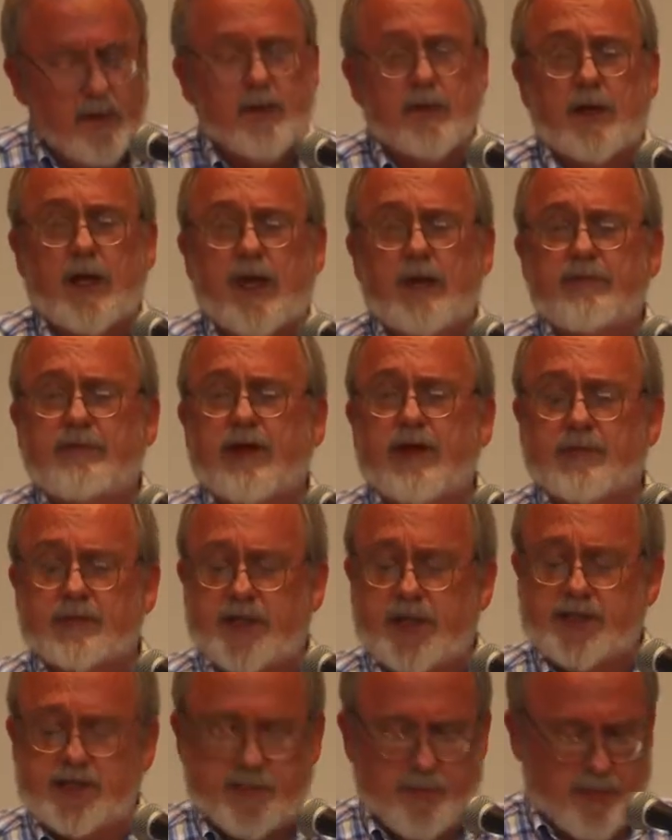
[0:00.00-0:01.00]
Life comes
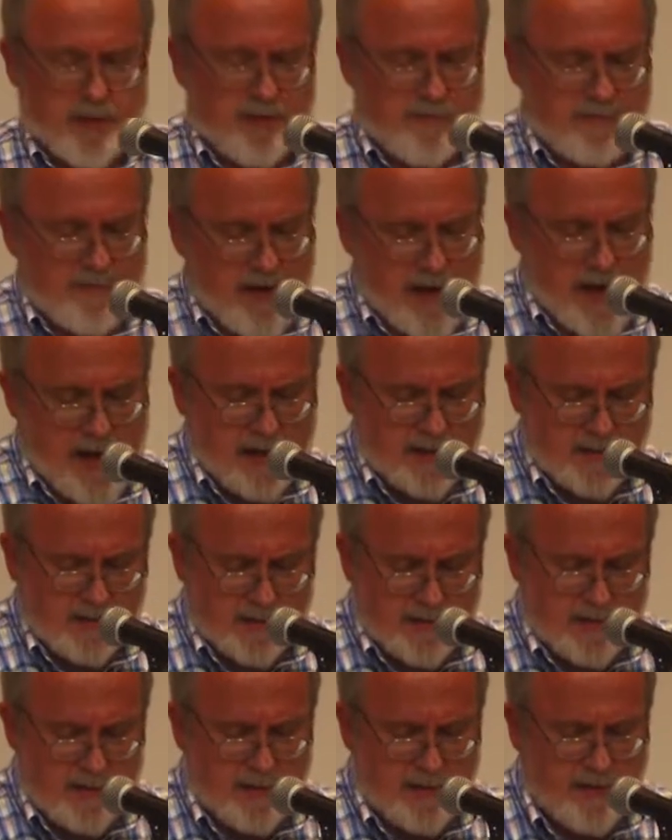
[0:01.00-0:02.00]
at you pretty
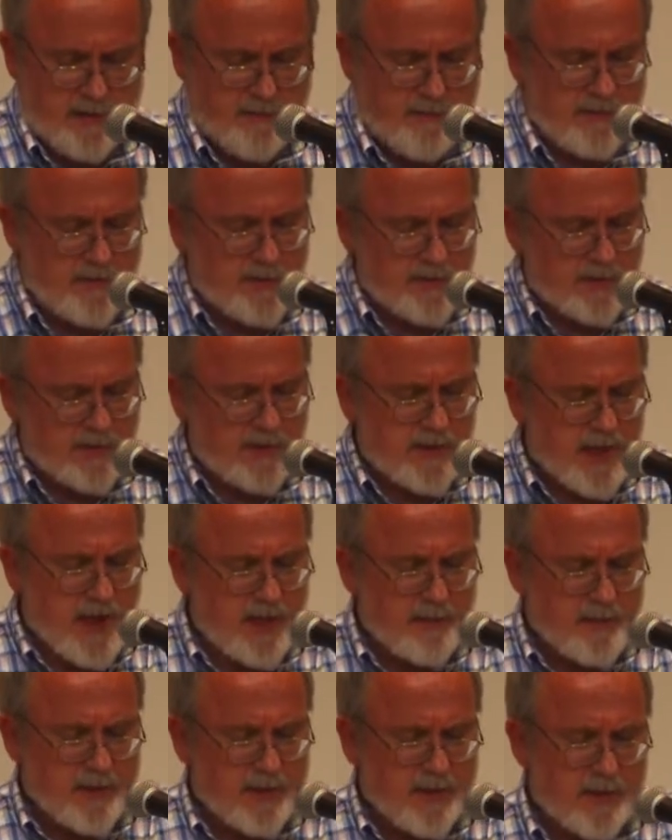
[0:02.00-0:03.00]
fast. If you don't
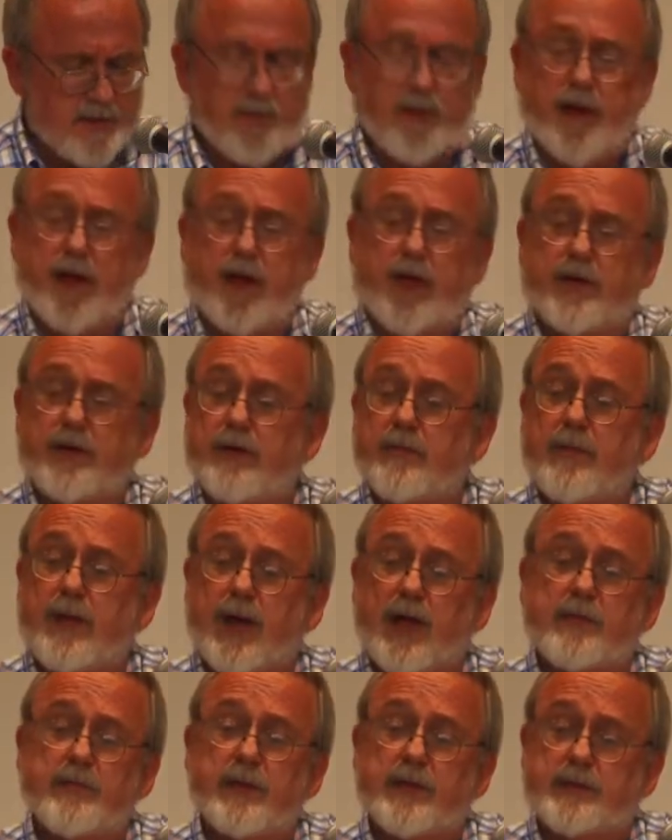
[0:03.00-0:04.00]
stop and look around, you
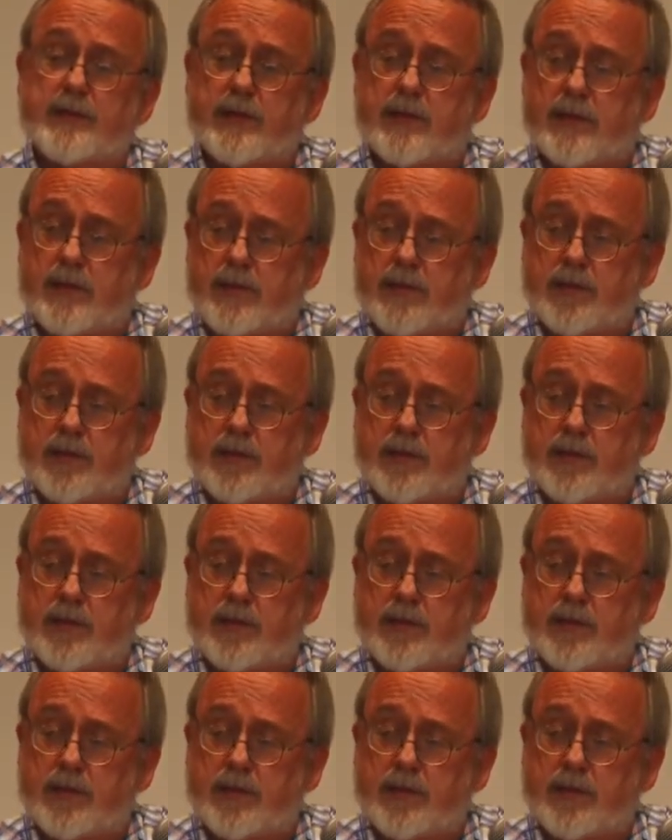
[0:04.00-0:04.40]
might miss it.